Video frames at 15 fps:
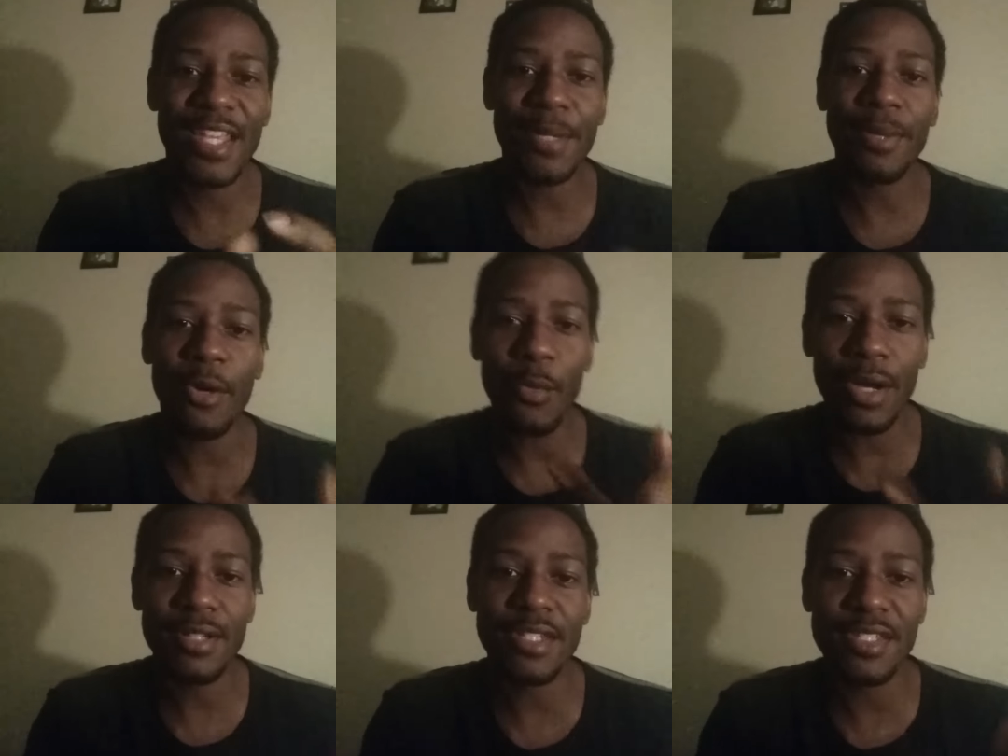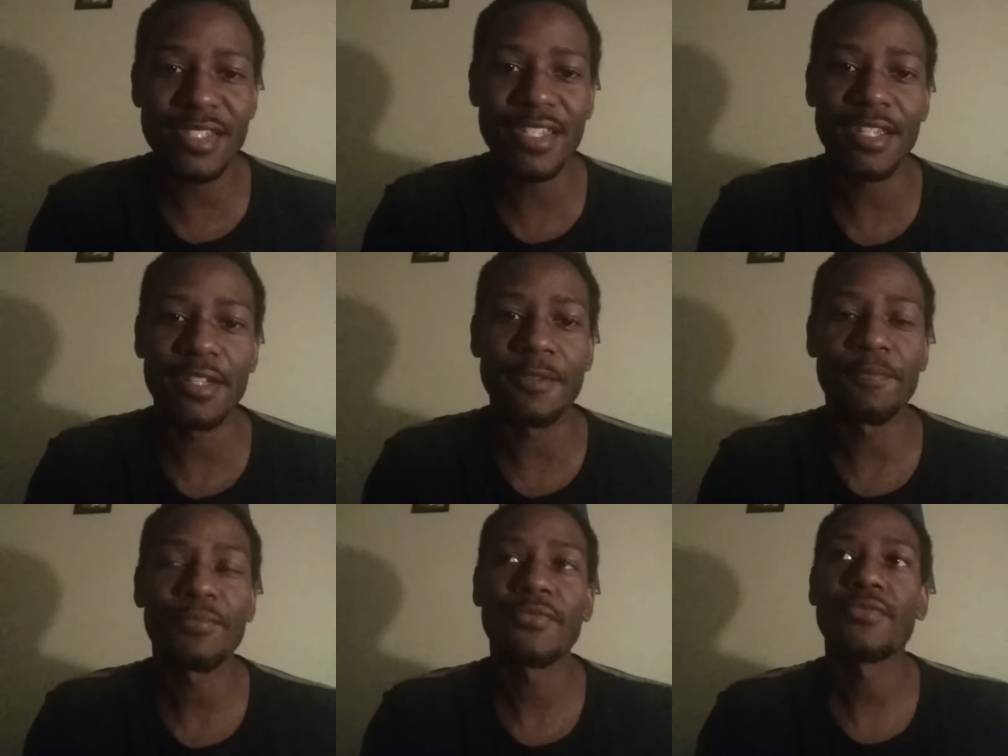Think about what I just
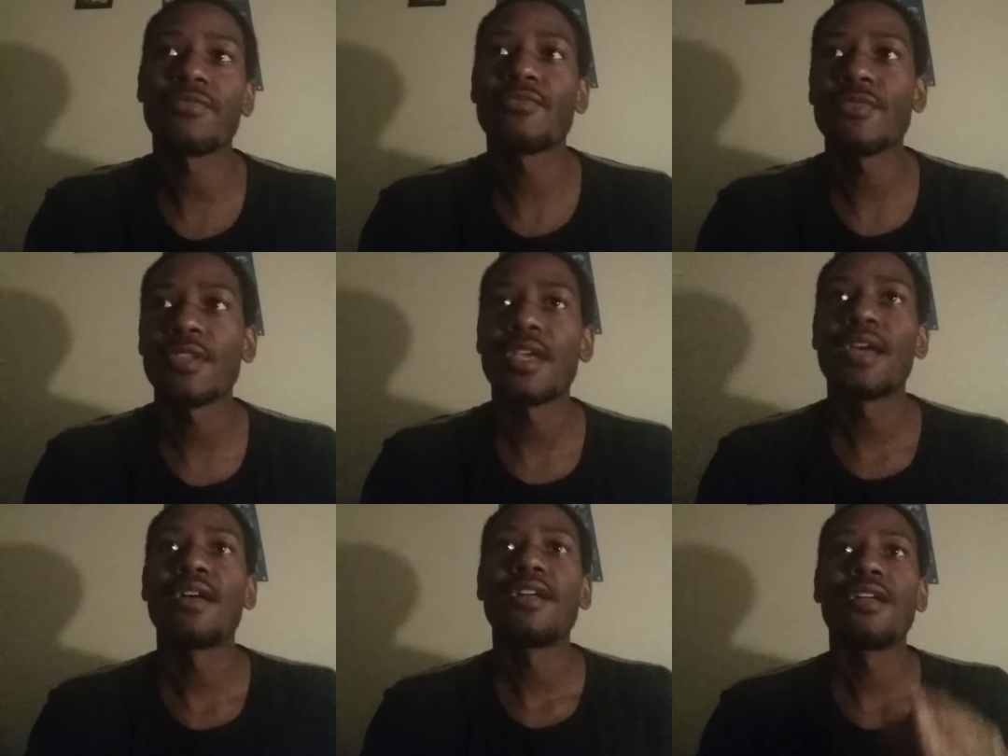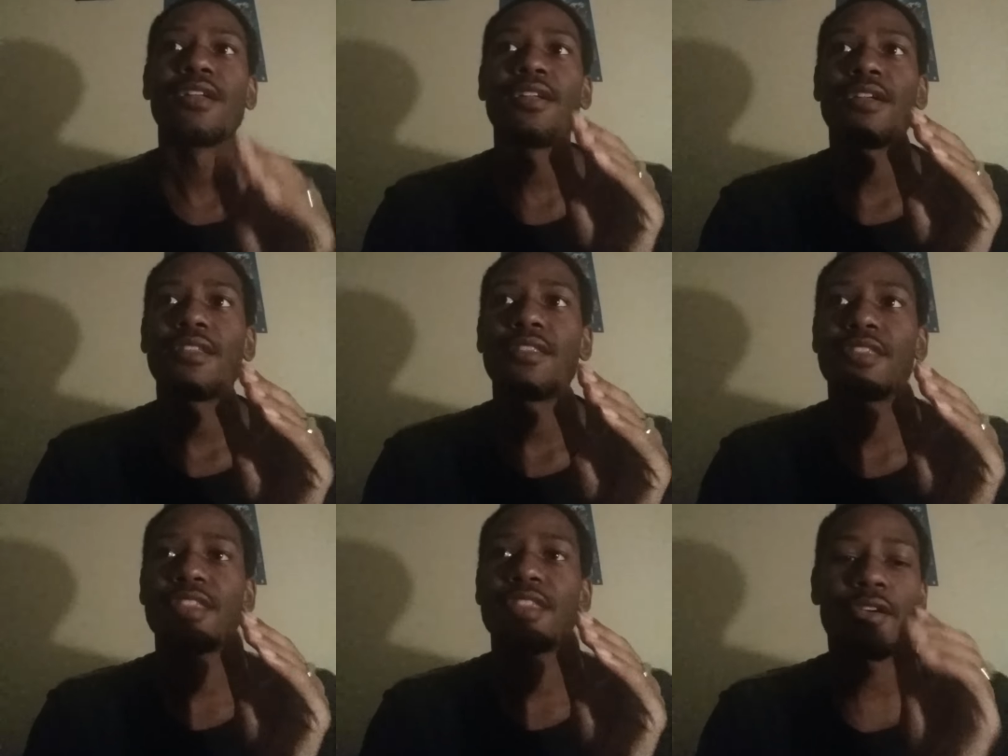said.
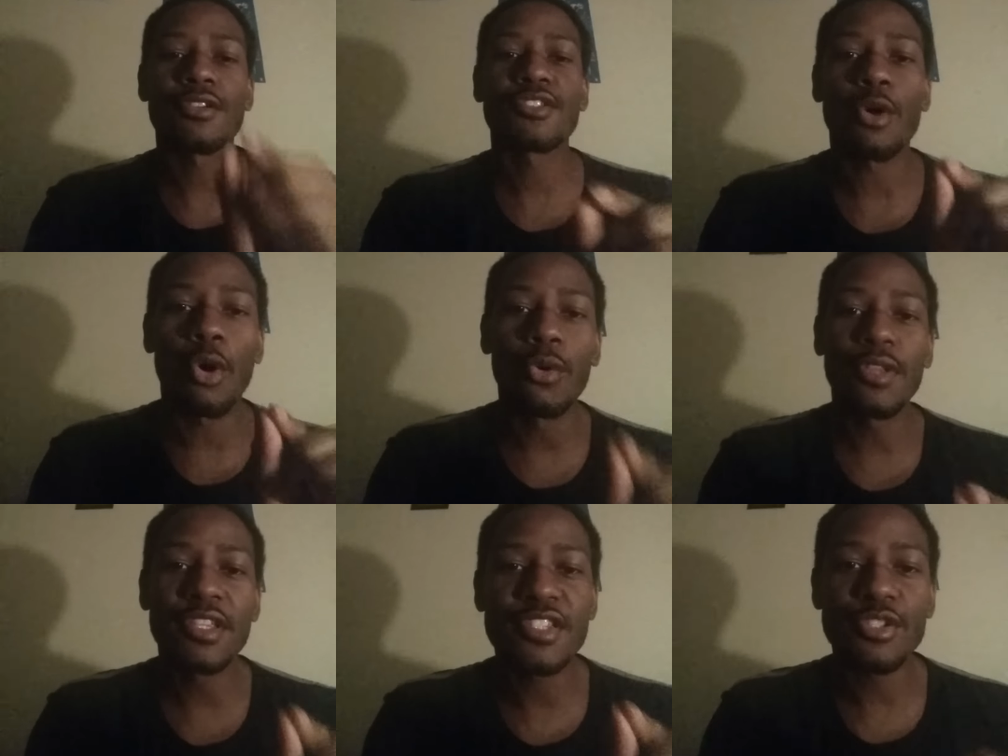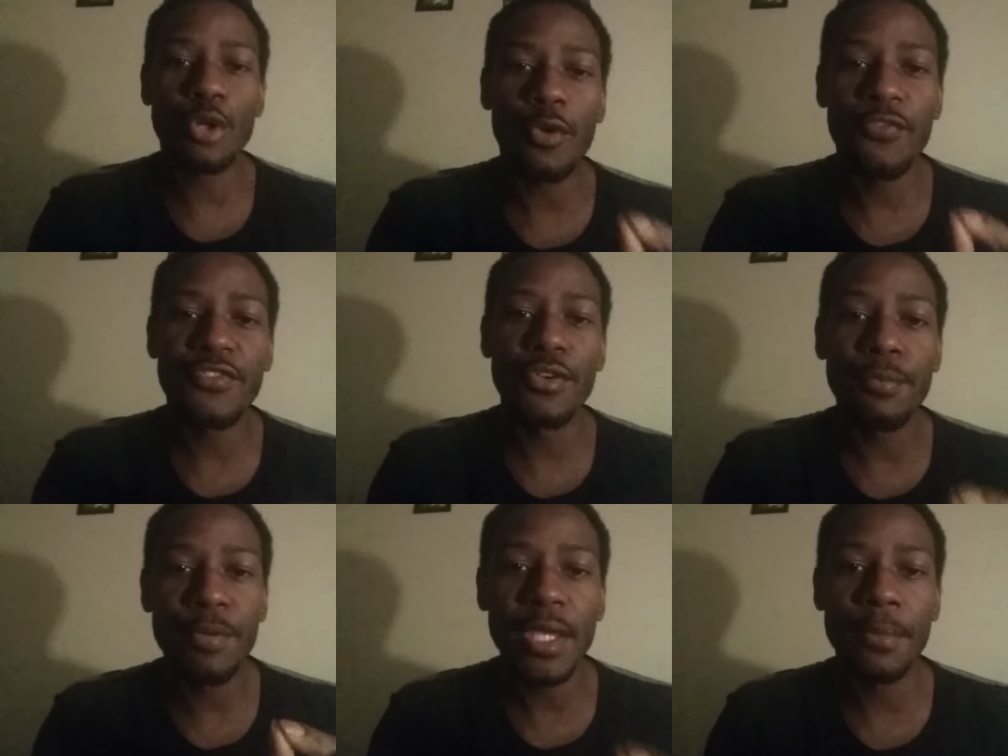There is only so
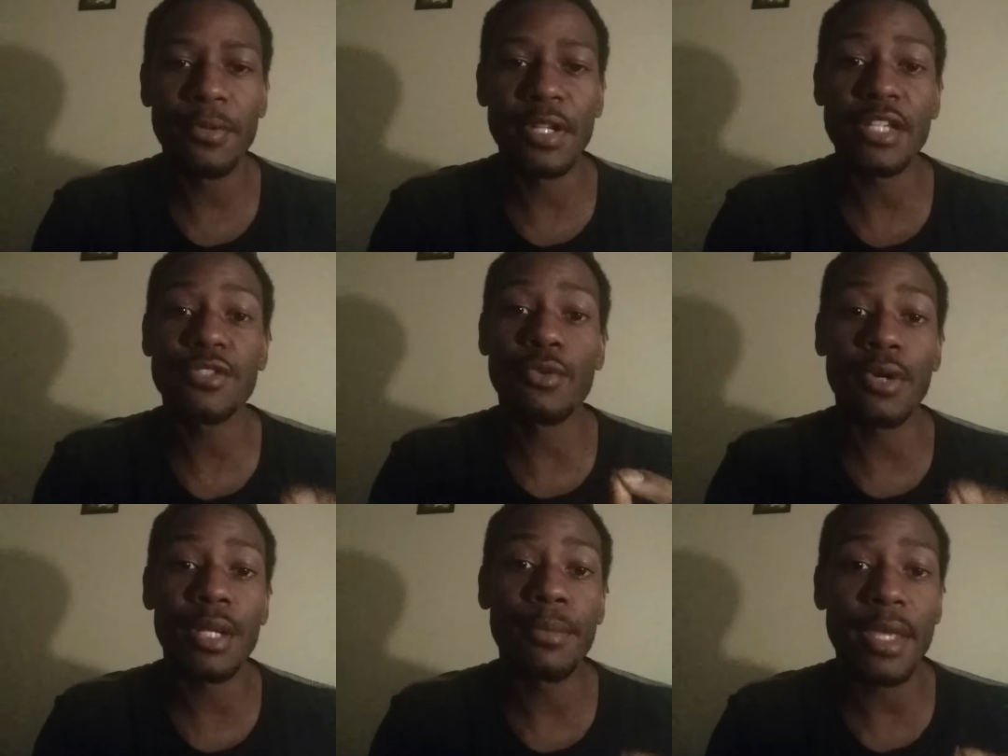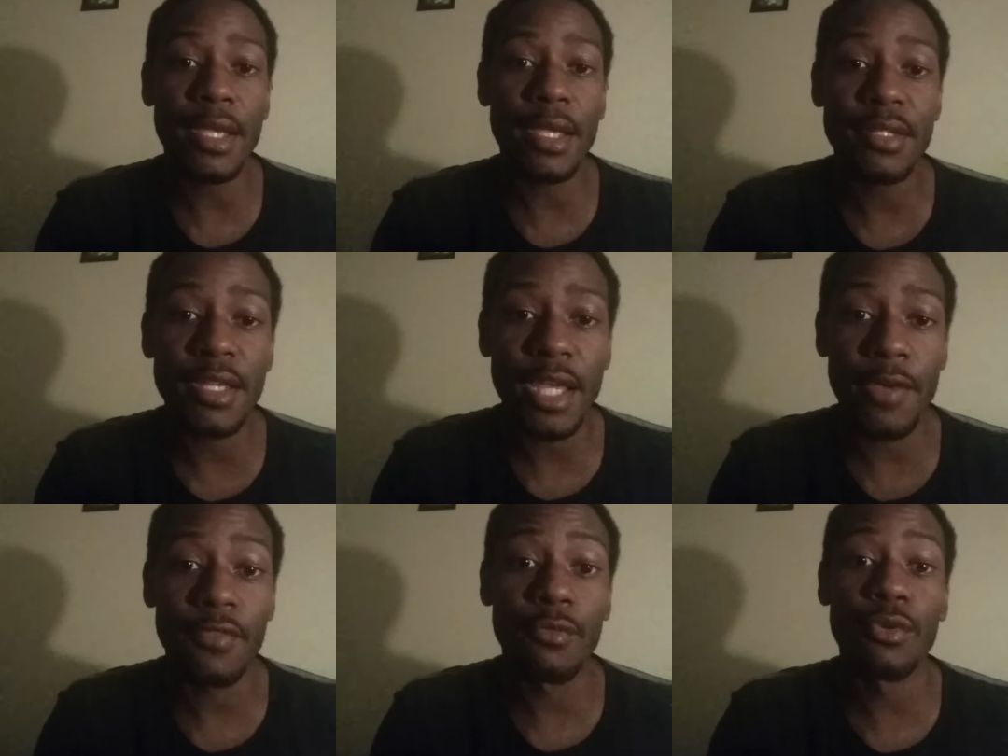few people that's going to make it
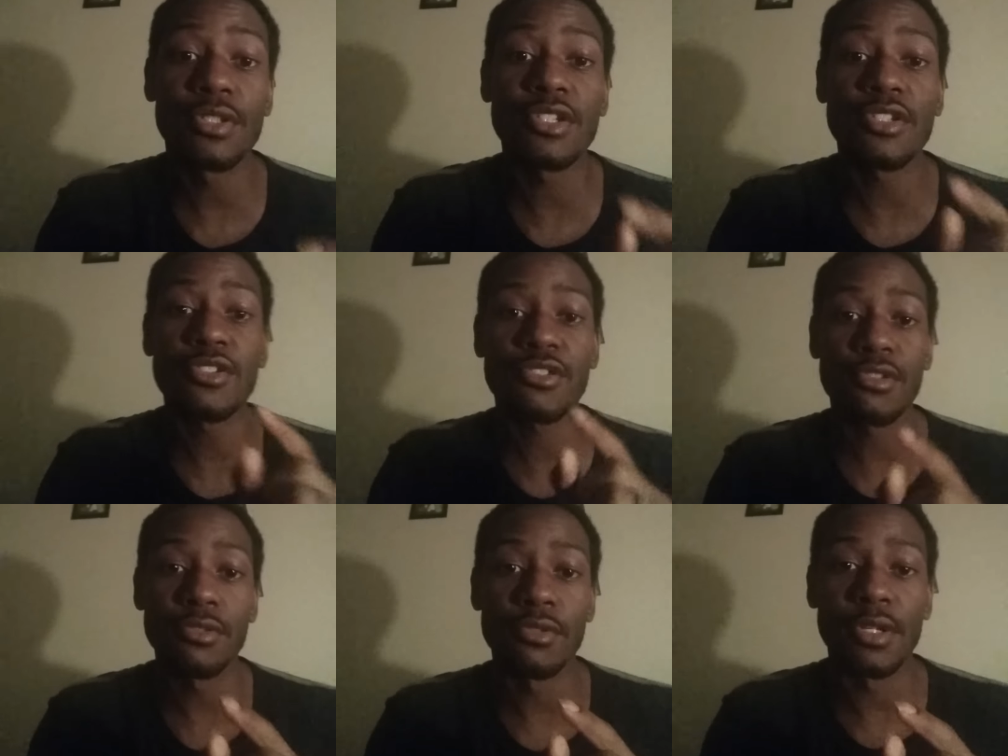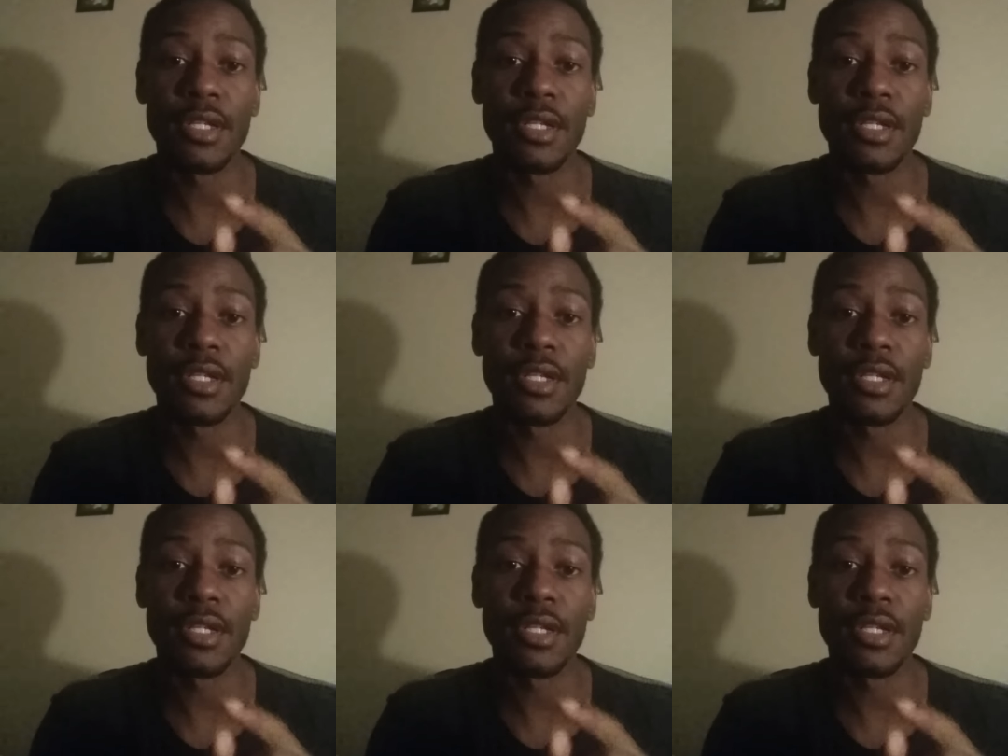to heaven, which is true.